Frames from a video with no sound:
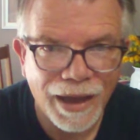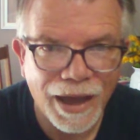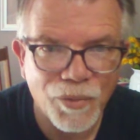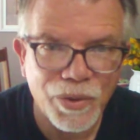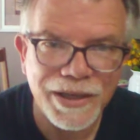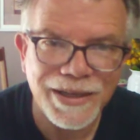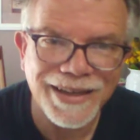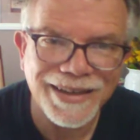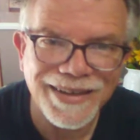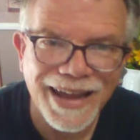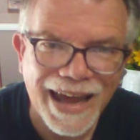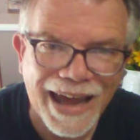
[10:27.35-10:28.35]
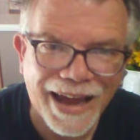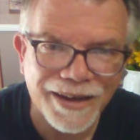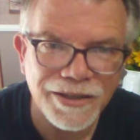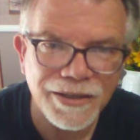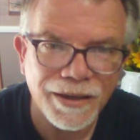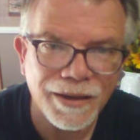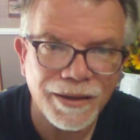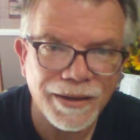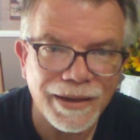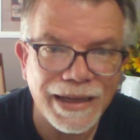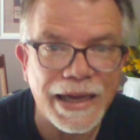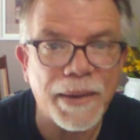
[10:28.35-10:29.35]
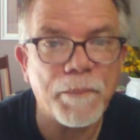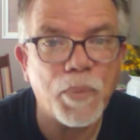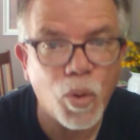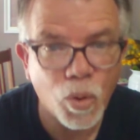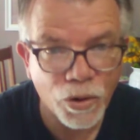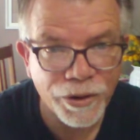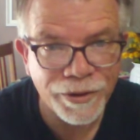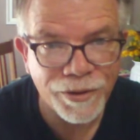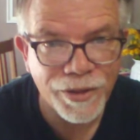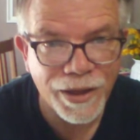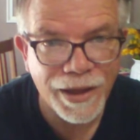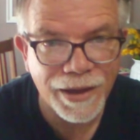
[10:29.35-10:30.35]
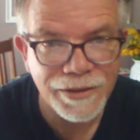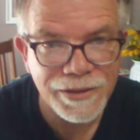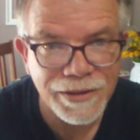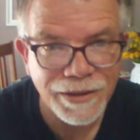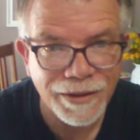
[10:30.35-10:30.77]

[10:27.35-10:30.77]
and we neglect important things.